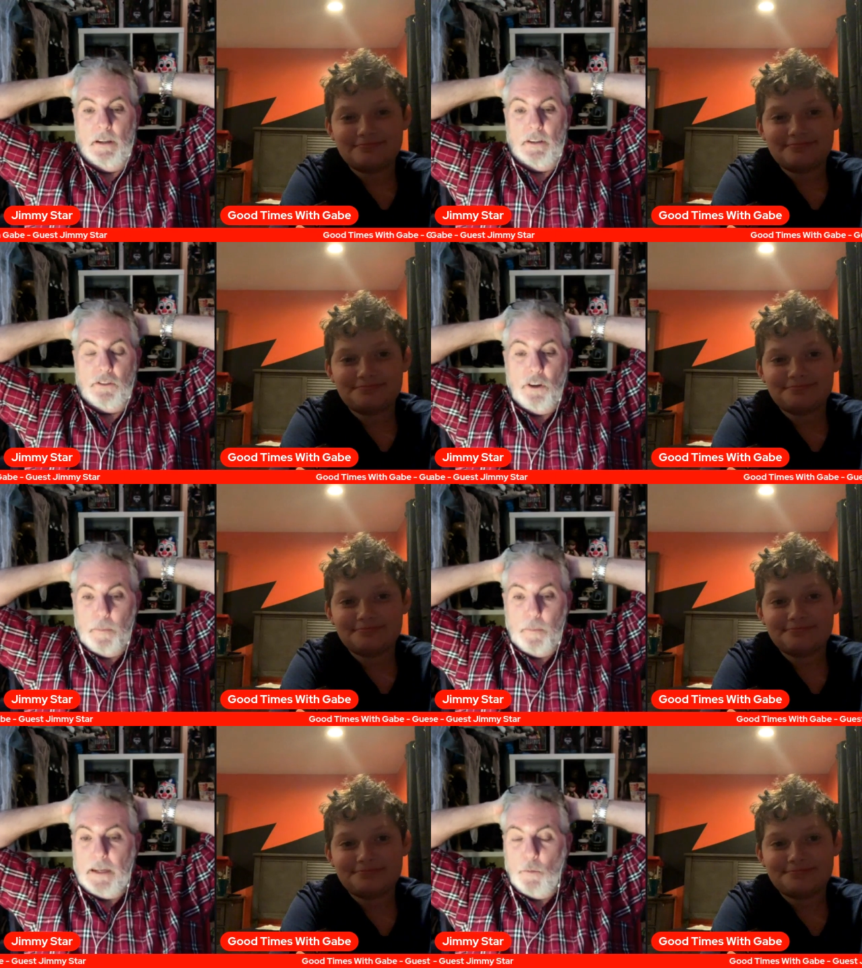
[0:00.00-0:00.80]
Speaker 1: I
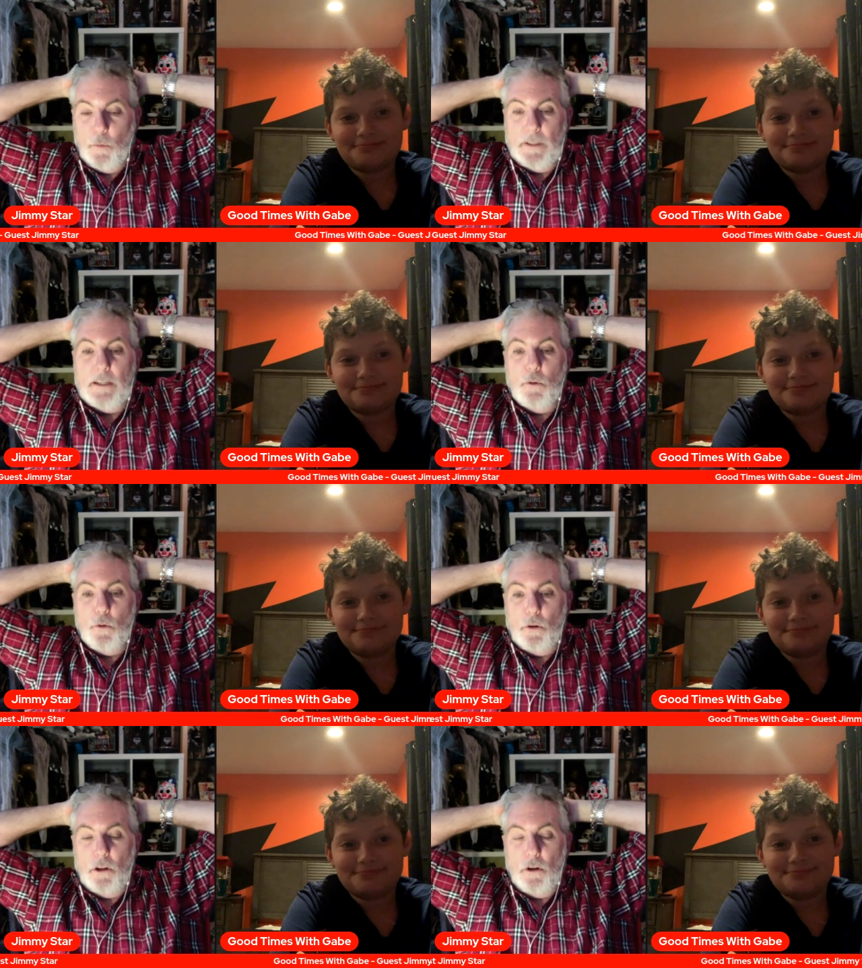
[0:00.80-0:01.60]
started making really
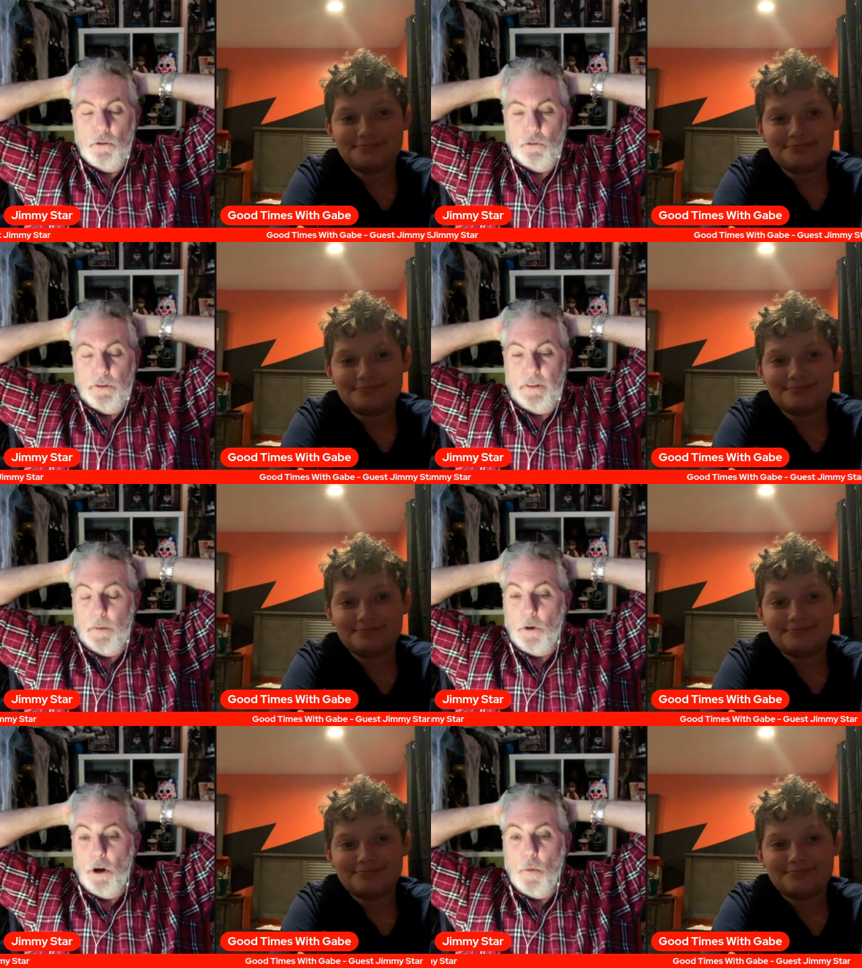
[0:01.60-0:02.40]
cool clothes and
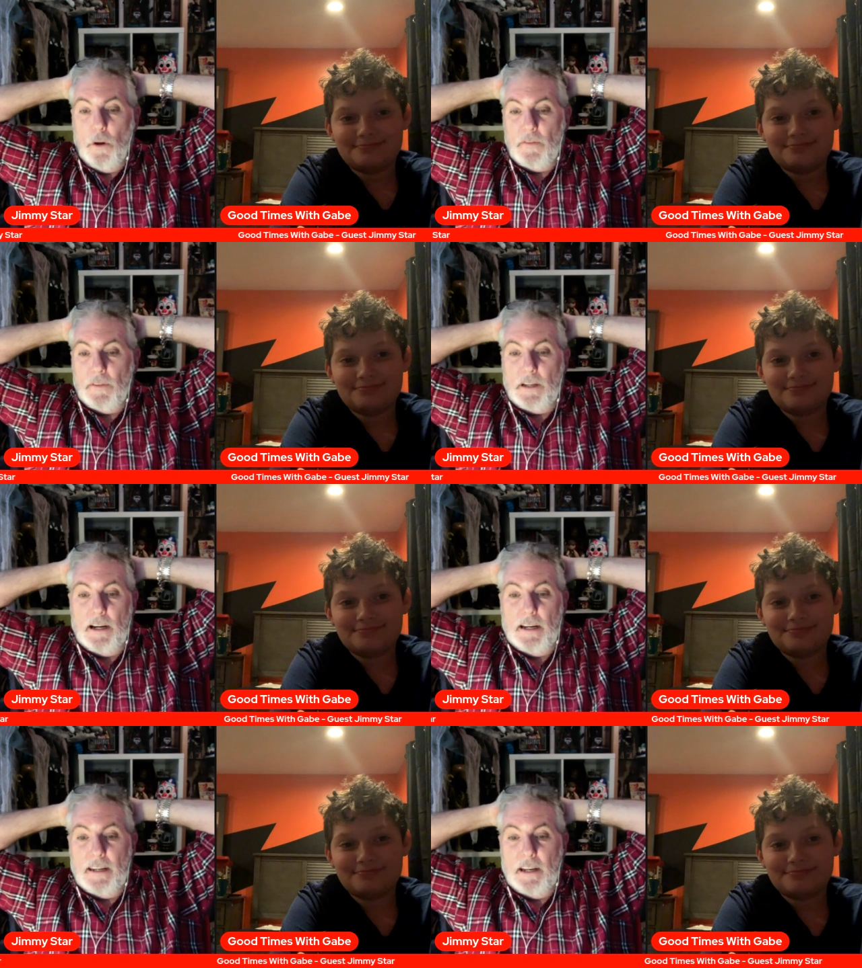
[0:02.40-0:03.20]
they were all one of a
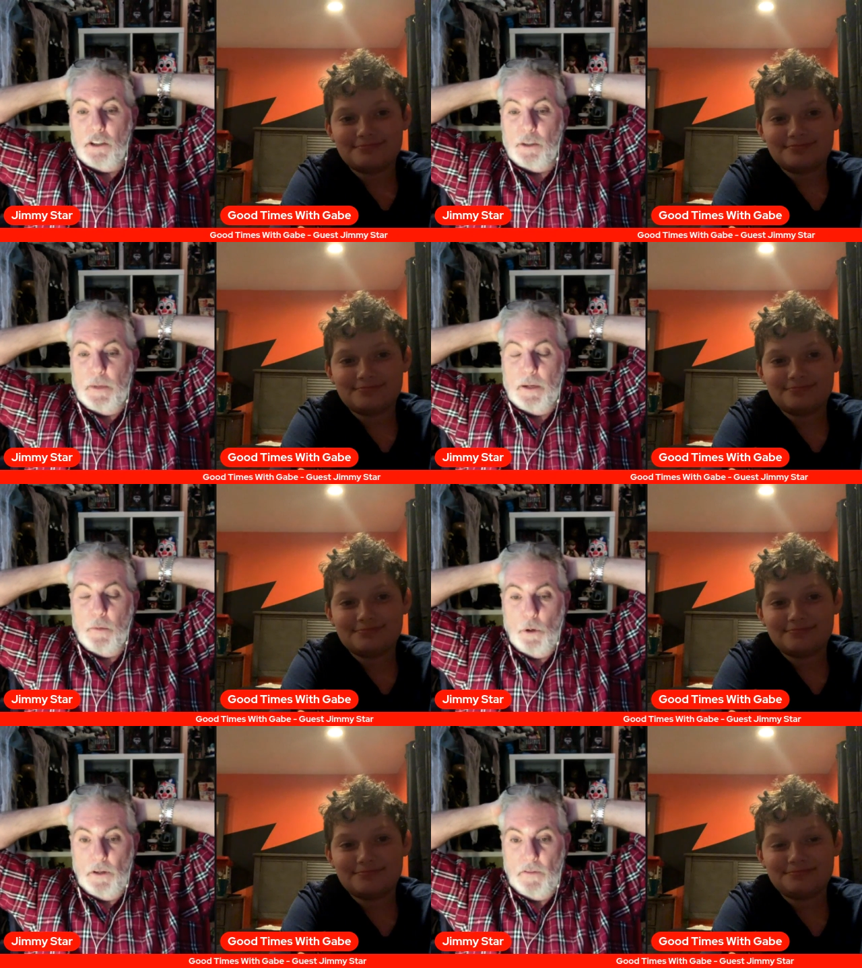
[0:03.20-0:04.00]
kind and I only
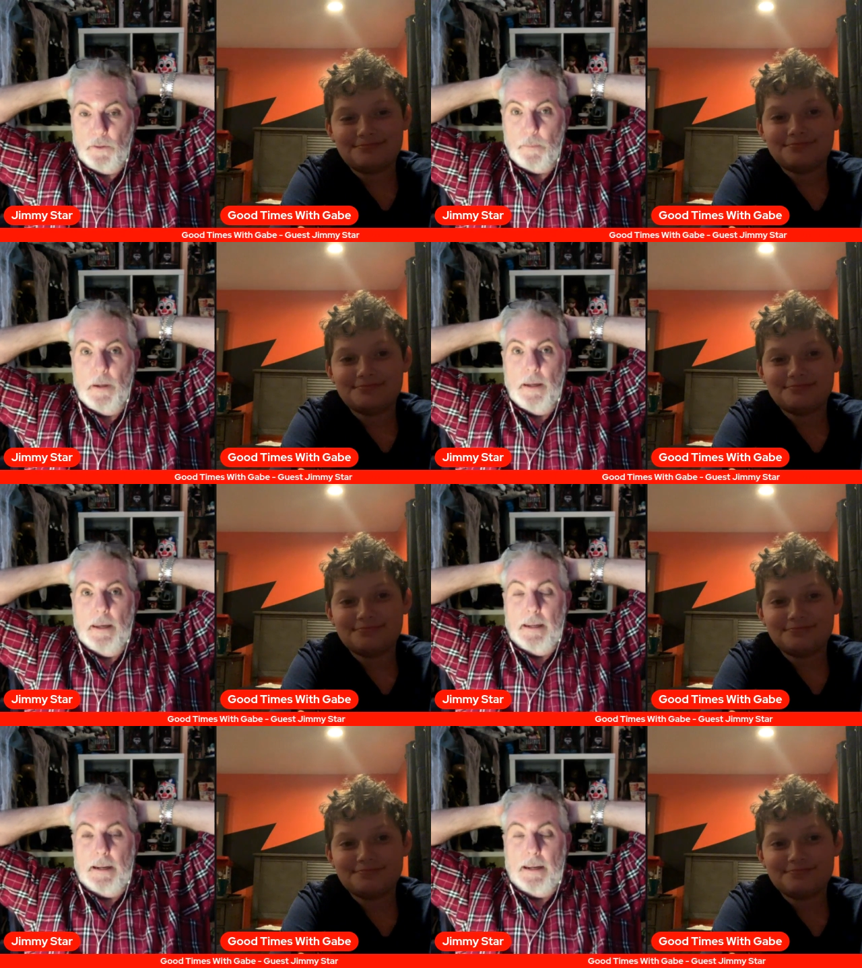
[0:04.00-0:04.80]
made one of them
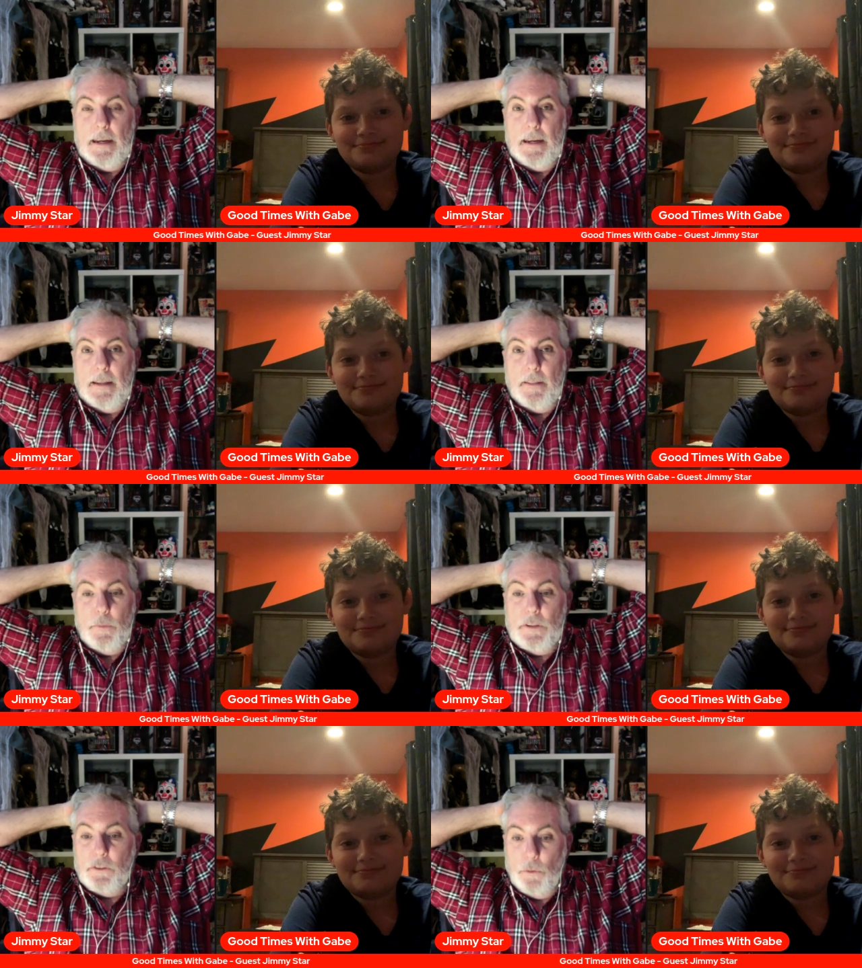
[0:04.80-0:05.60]
and I had
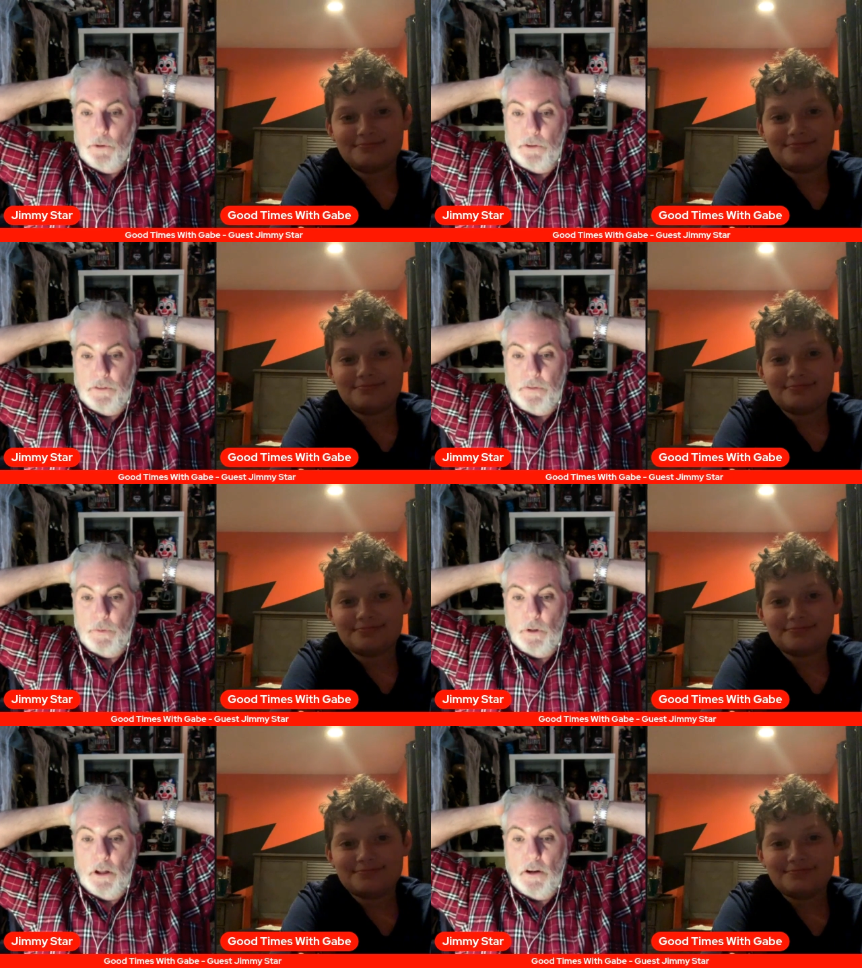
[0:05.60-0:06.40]
three stores in
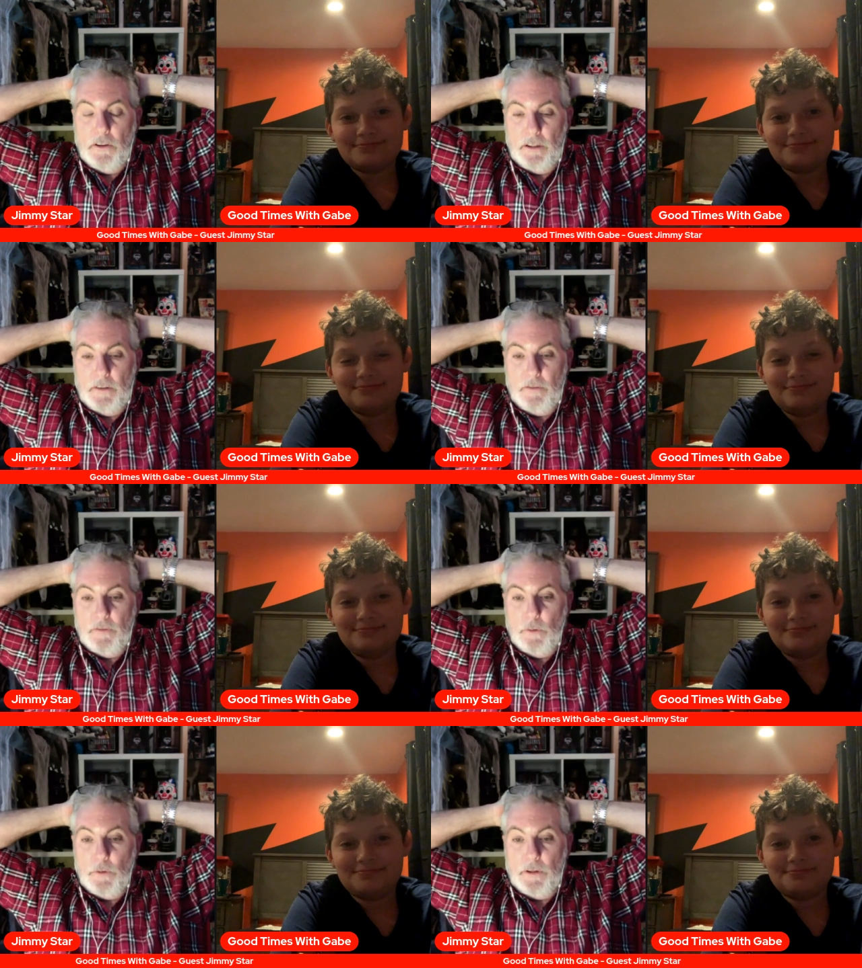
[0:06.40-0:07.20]
Fort Lauderdale,
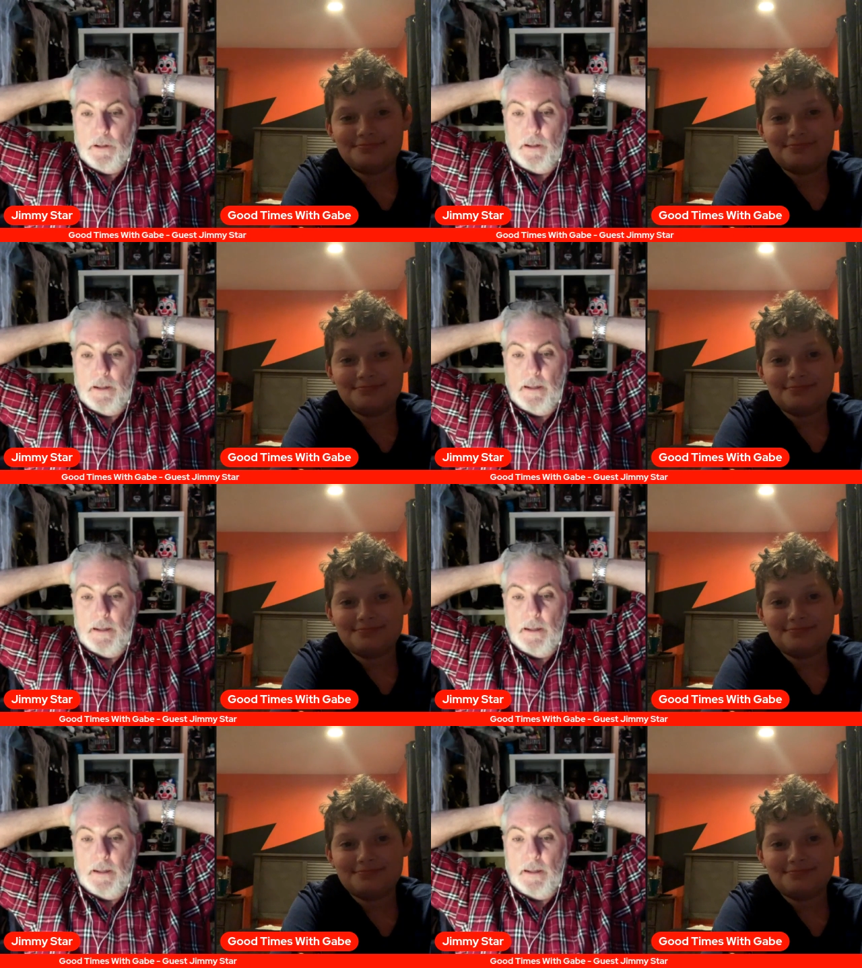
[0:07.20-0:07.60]
Florida